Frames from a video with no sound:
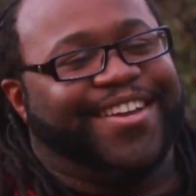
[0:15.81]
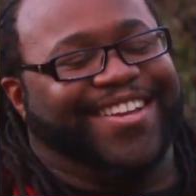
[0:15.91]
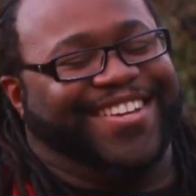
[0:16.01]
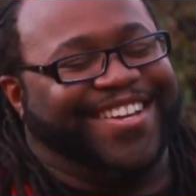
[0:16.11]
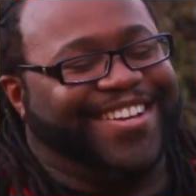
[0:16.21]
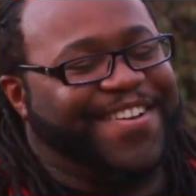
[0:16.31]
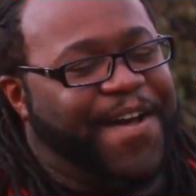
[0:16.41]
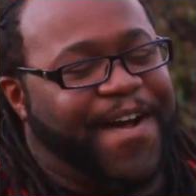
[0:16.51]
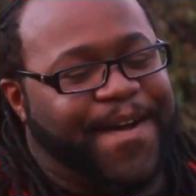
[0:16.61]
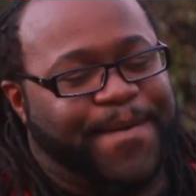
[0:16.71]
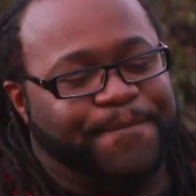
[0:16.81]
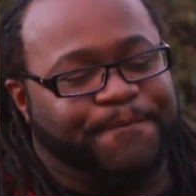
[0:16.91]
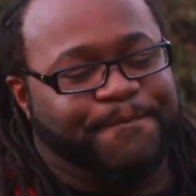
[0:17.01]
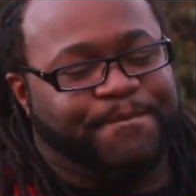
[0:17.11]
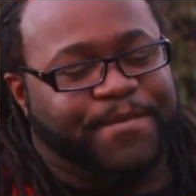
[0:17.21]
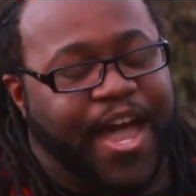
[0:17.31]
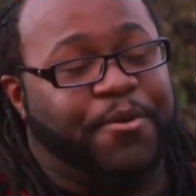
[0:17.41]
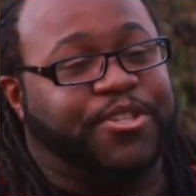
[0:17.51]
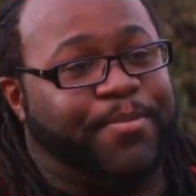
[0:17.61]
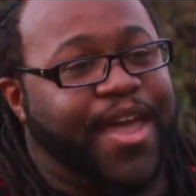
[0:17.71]
I
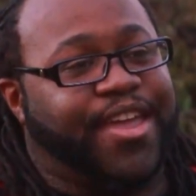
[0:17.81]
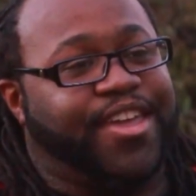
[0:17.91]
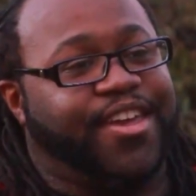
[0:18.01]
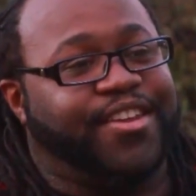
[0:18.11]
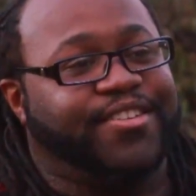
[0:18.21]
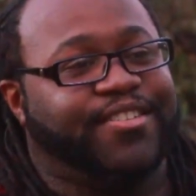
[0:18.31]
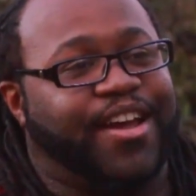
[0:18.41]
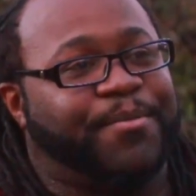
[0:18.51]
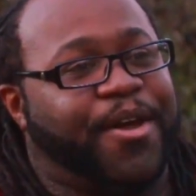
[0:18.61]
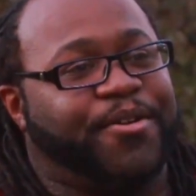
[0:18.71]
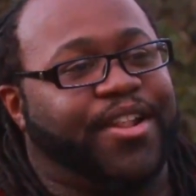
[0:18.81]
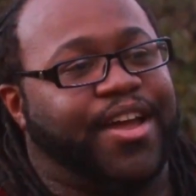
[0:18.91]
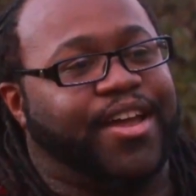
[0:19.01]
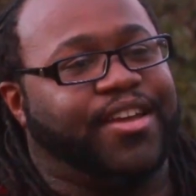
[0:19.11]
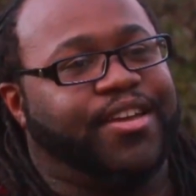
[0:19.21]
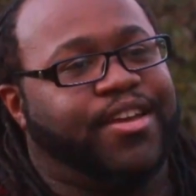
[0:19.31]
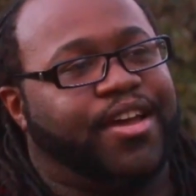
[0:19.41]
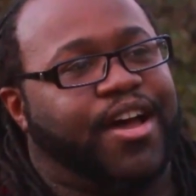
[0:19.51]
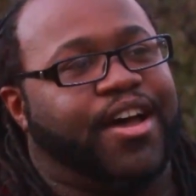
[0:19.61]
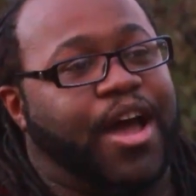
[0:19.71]
was a bad kid. I'm not gonna lie.
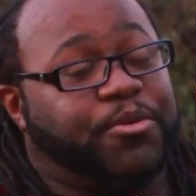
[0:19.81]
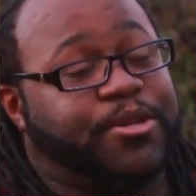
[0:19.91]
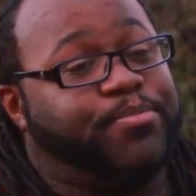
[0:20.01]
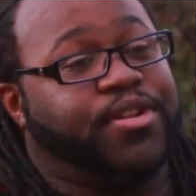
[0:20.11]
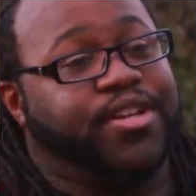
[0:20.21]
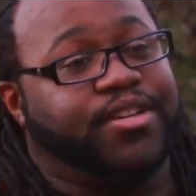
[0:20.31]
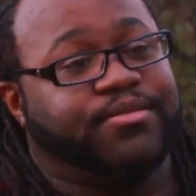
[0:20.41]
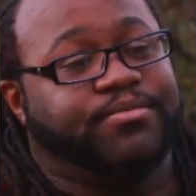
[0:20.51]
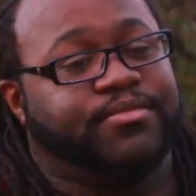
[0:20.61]
I was a bully.